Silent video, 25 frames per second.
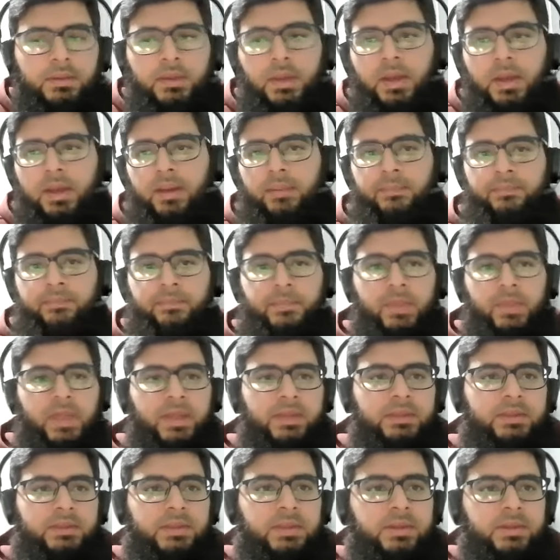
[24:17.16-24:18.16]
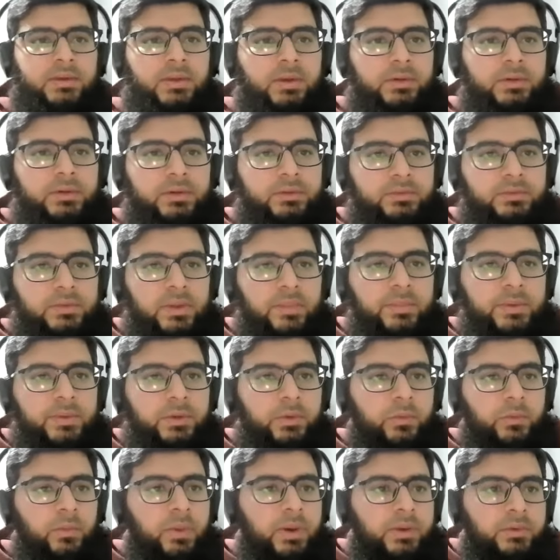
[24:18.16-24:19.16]
Yeah. Anything, Dr. Sabir,
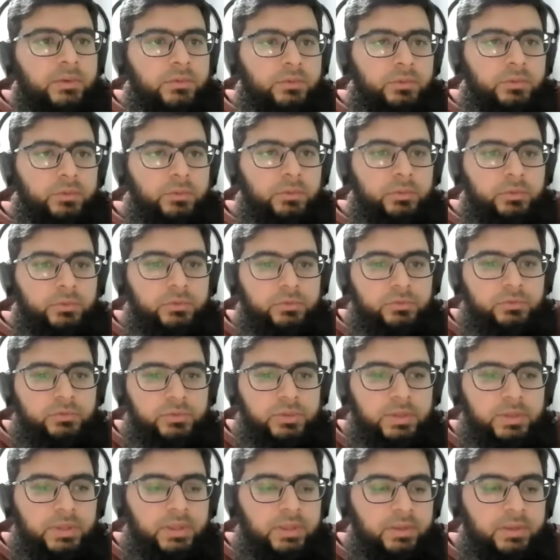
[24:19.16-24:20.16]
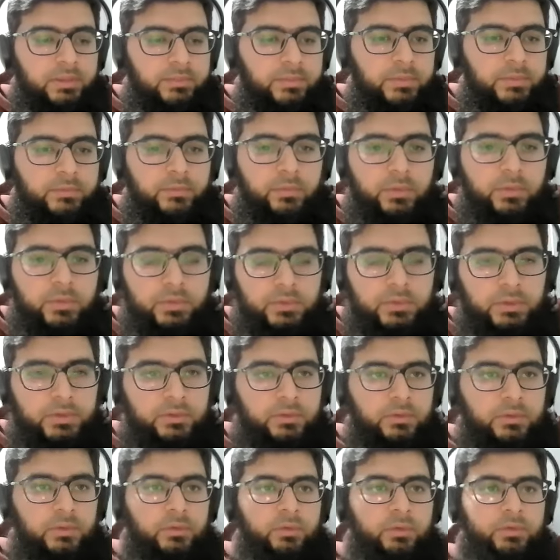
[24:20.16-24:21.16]
you want to say before
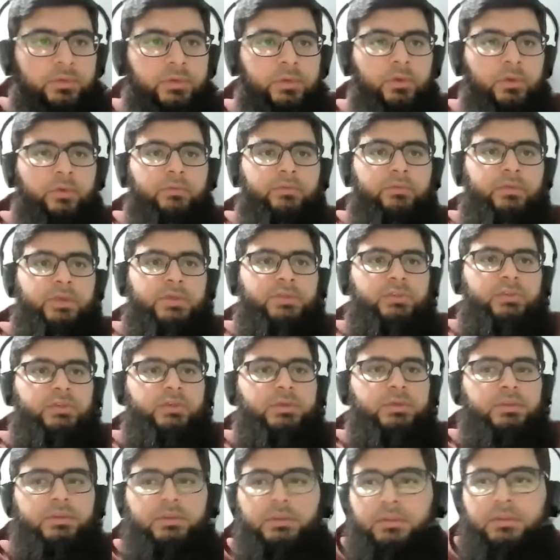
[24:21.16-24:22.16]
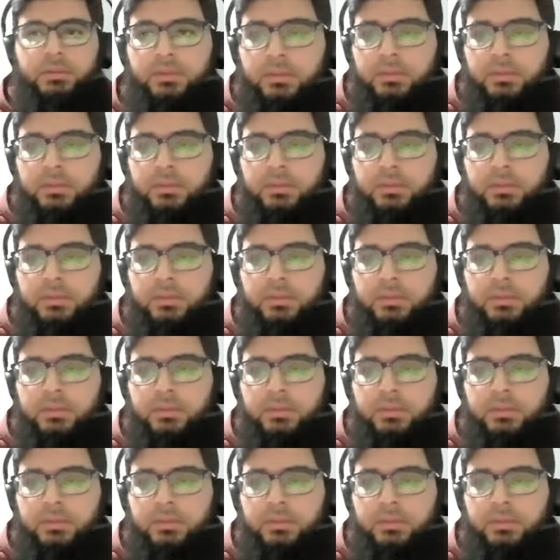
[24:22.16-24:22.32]
concluding of session?